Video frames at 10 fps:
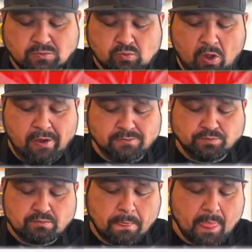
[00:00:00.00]
Um,
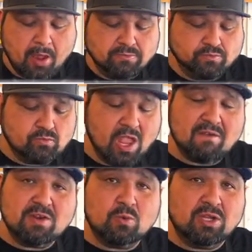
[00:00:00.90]

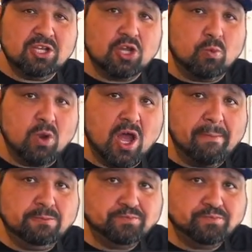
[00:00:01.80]
having a really good rub